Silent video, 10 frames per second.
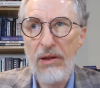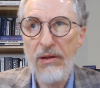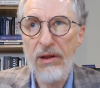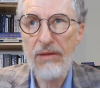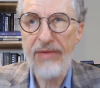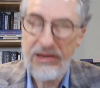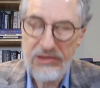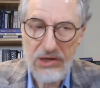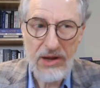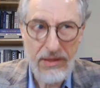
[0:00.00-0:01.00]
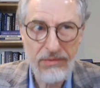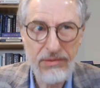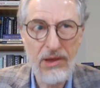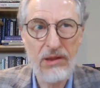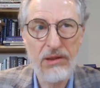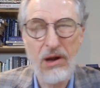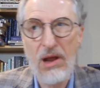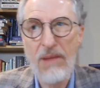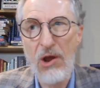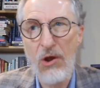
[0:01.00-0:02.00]
that's another thing that
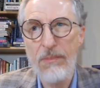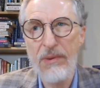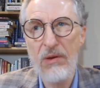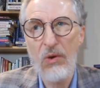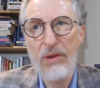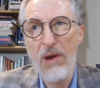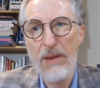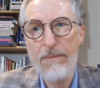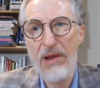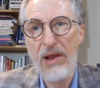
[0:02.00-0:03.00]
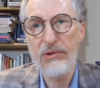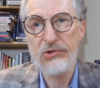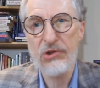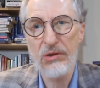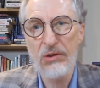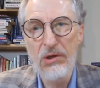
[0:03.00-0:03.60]
I'm hoping we might be able to